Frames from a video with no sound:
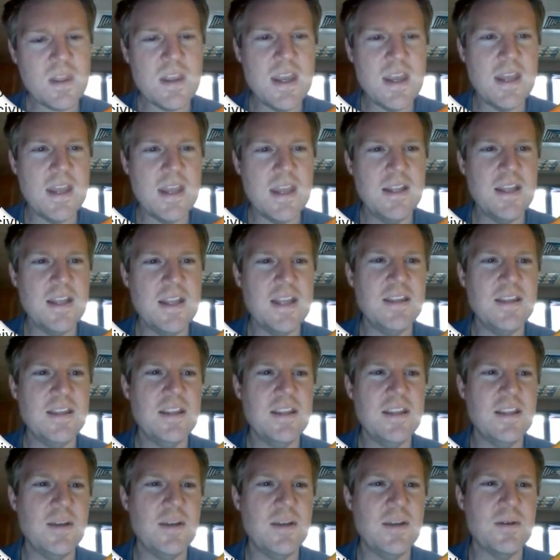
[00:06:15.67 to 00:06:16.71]
And
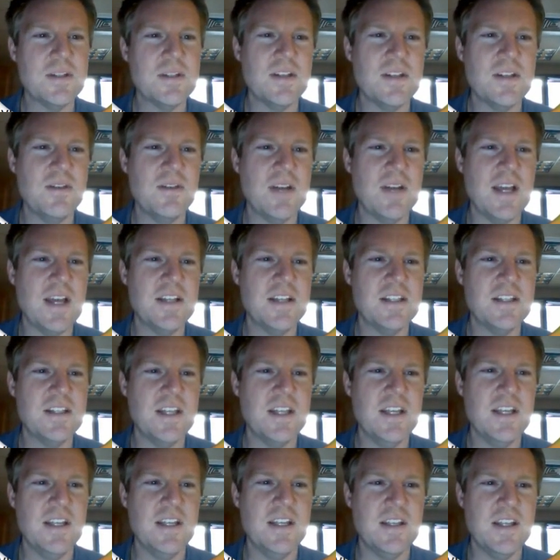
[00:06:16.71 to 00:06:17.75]
then it was so nice,
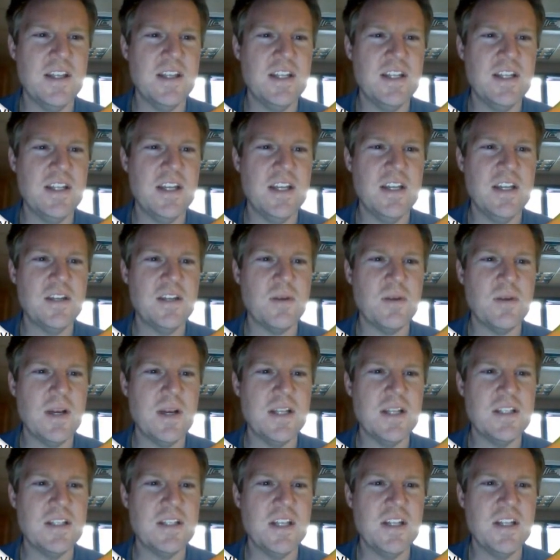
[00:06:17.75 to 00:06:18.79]
they did it
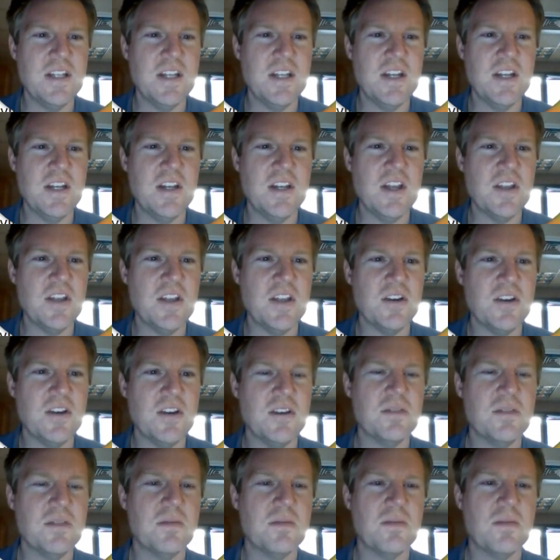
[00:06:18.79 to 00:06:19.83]
twice. They did
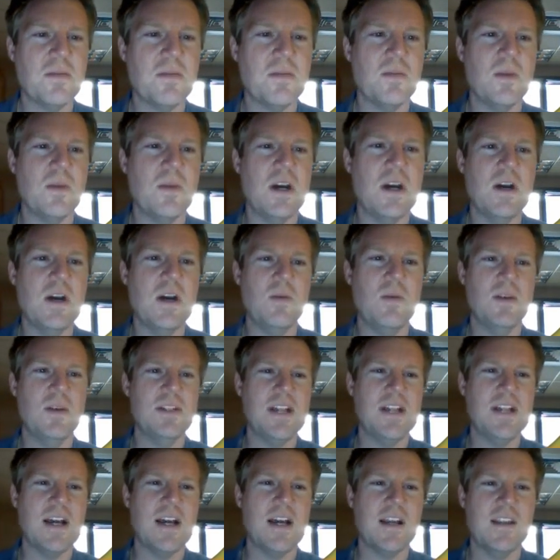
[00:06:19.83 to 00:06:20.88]
another
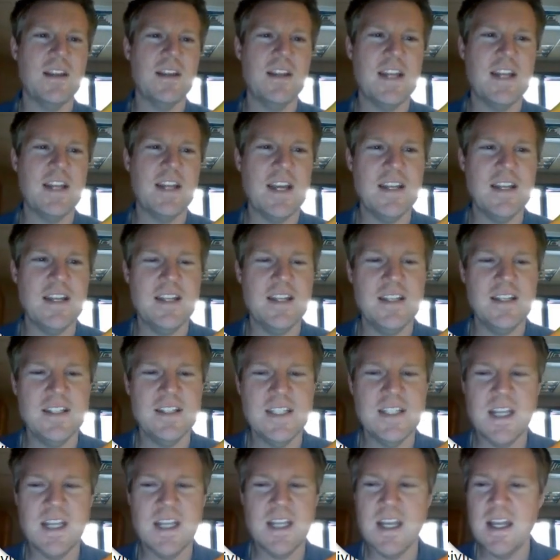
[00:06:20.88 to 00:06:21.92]
Woodstock in the
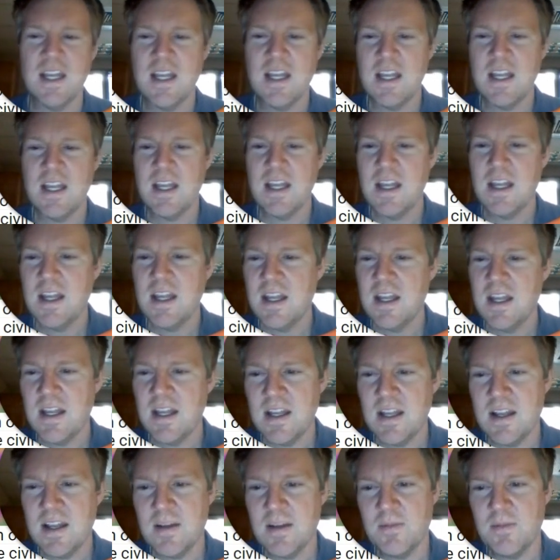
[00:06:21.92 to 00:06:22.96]
90s,
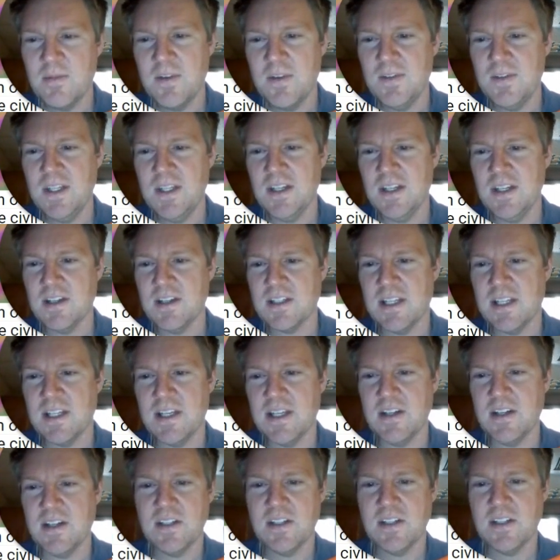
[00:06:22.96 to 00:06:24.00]
50 years
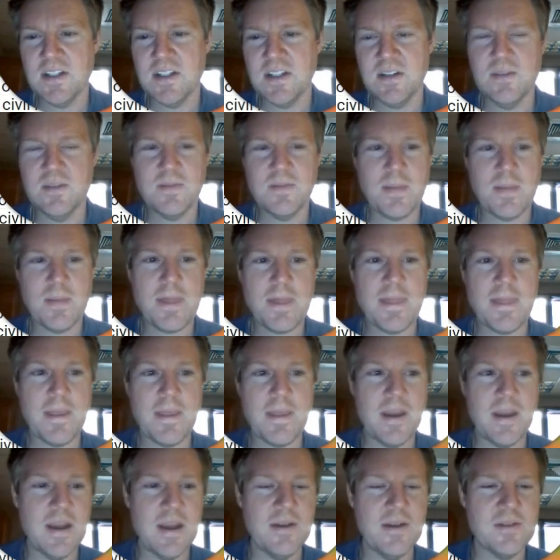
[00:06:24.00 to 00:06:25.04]
later. So
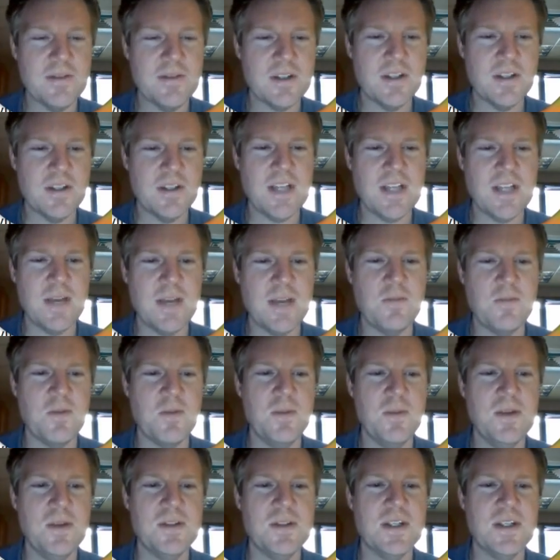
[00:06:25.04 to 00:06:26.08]
it was a good time for
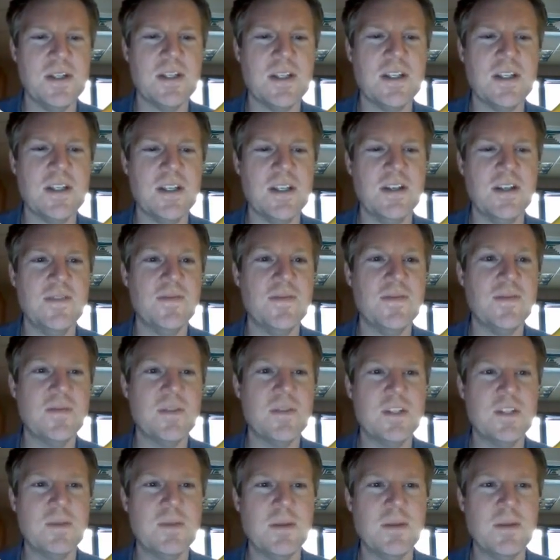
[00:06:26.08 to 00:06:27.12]
music and
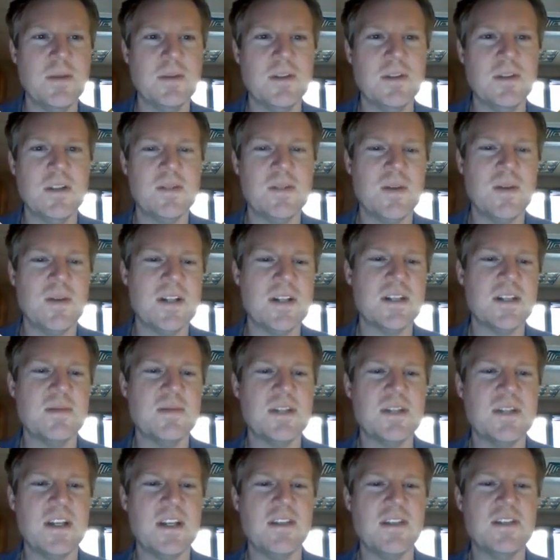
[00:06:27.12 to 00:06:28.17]
just people to express
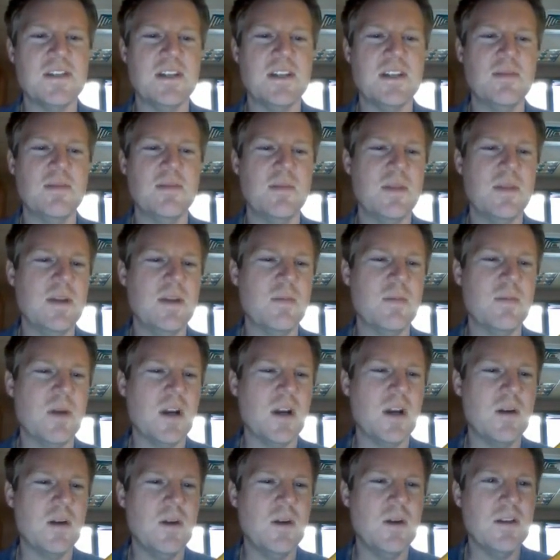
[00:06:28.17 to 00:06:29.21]
themselves and
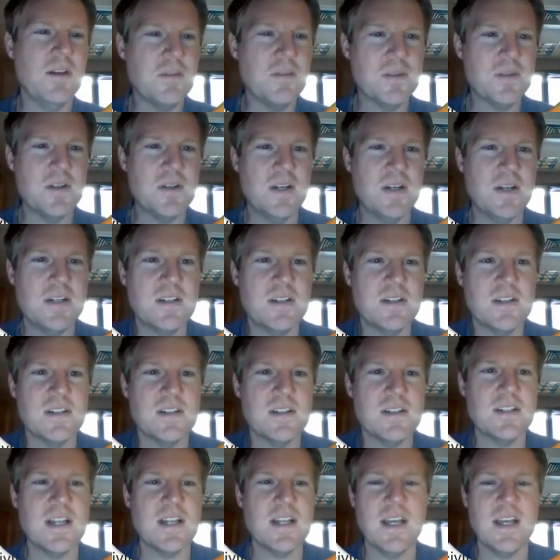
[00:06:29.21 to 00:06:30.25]
break away from traditional
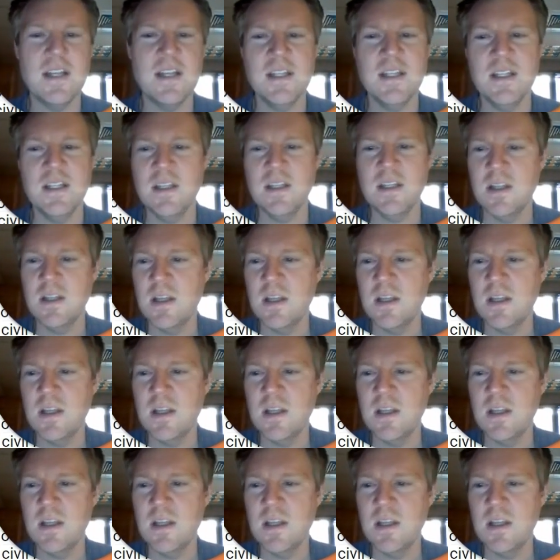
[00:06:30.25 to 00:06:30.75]
society.